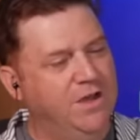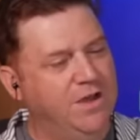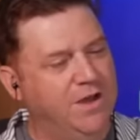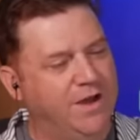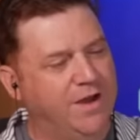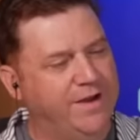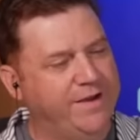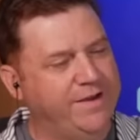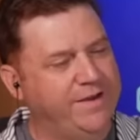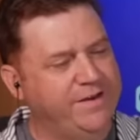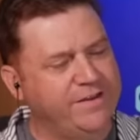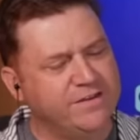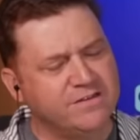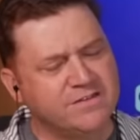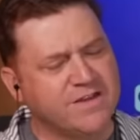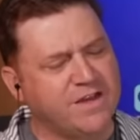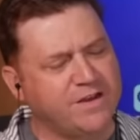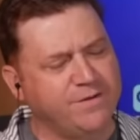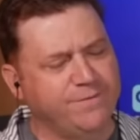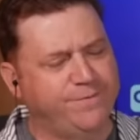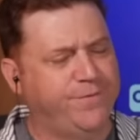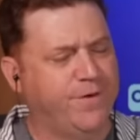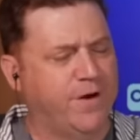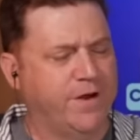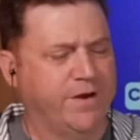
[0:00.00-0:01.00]
It is kind
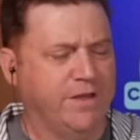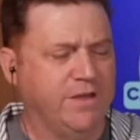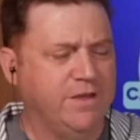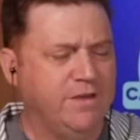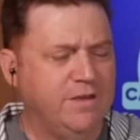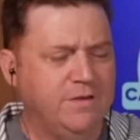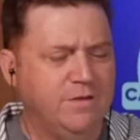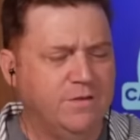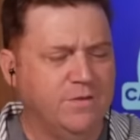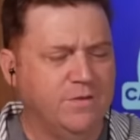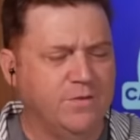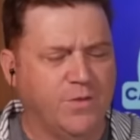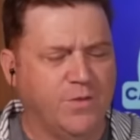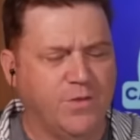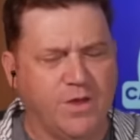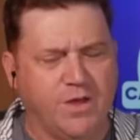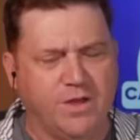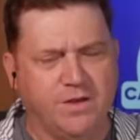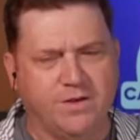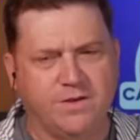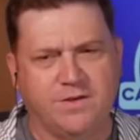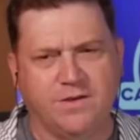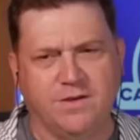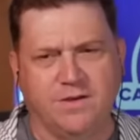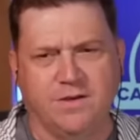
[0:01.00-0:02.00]
of funny
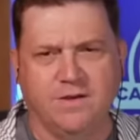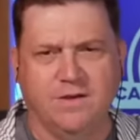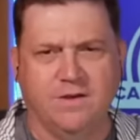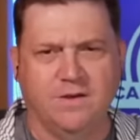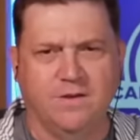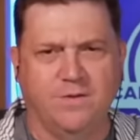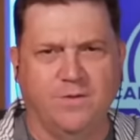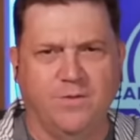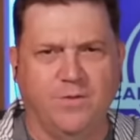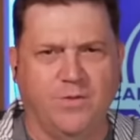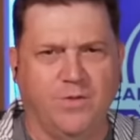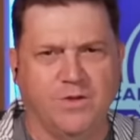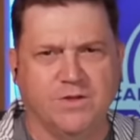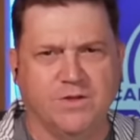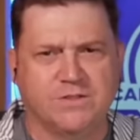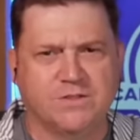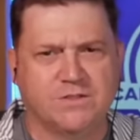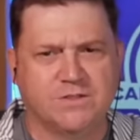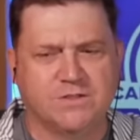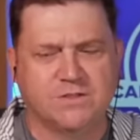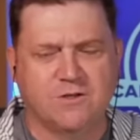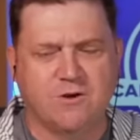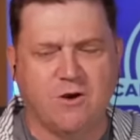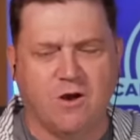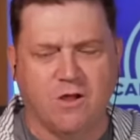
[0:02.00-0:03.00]
that
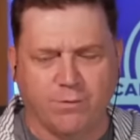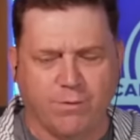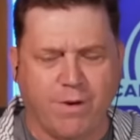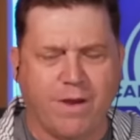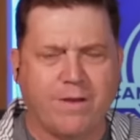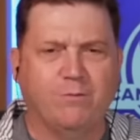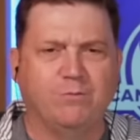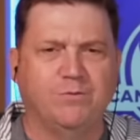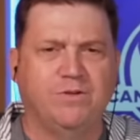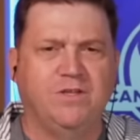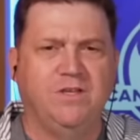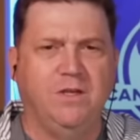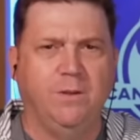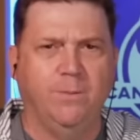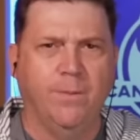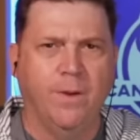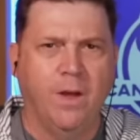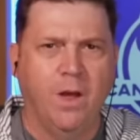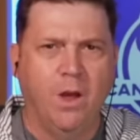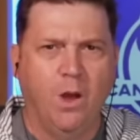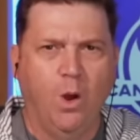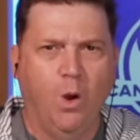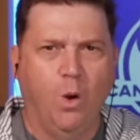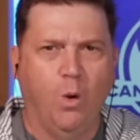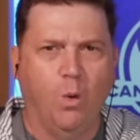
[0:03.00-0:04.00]
this Colorado team
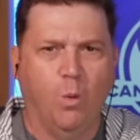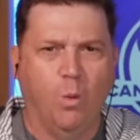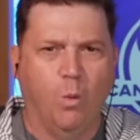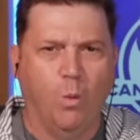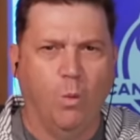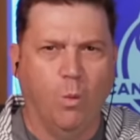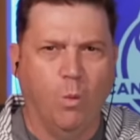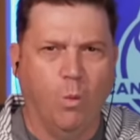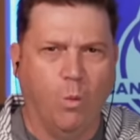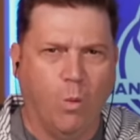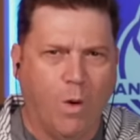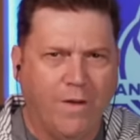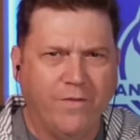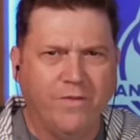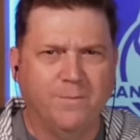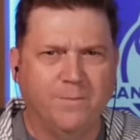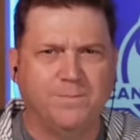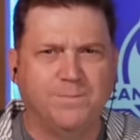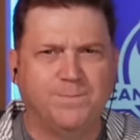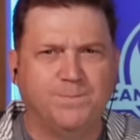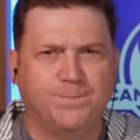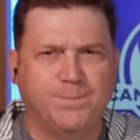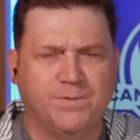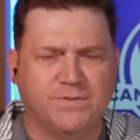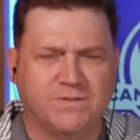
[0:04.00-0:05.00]
won the
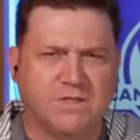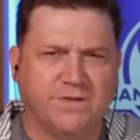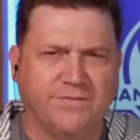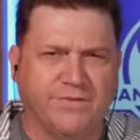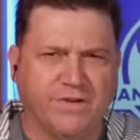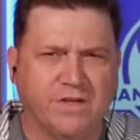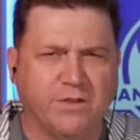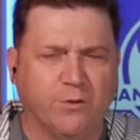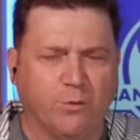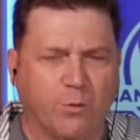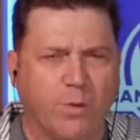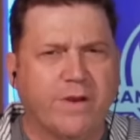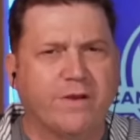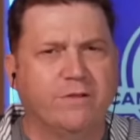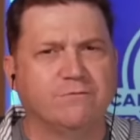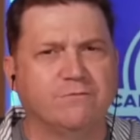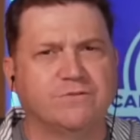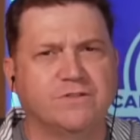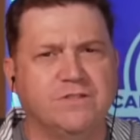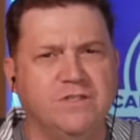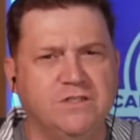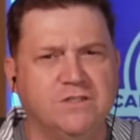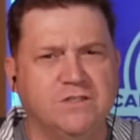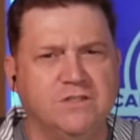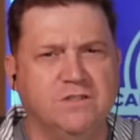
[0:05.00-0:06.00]
Pacific in the regular
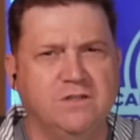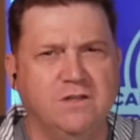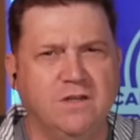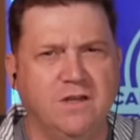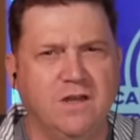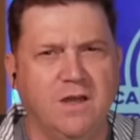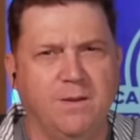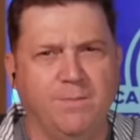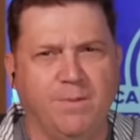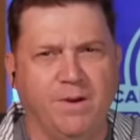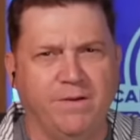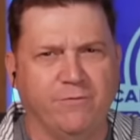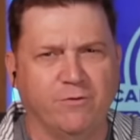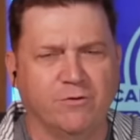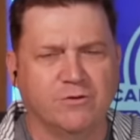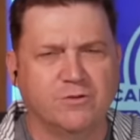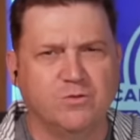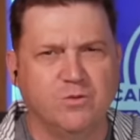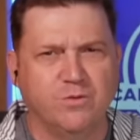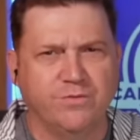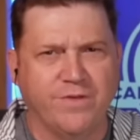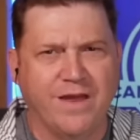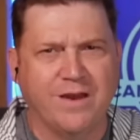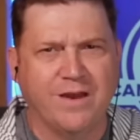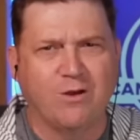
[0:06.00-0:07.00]
season and by
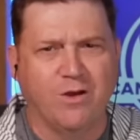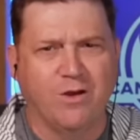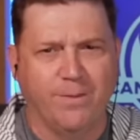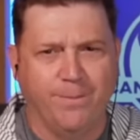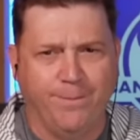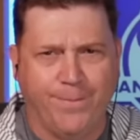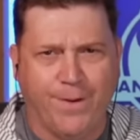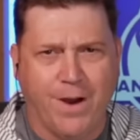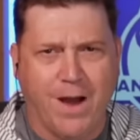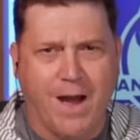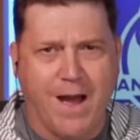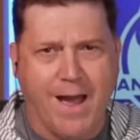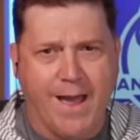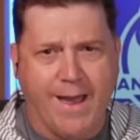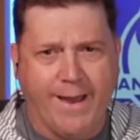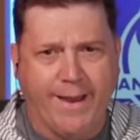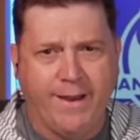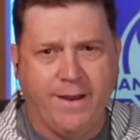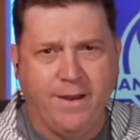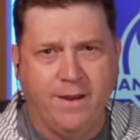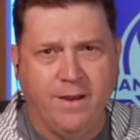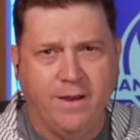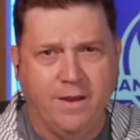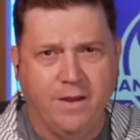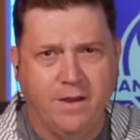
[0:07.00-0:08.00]
virtue of that got a bye.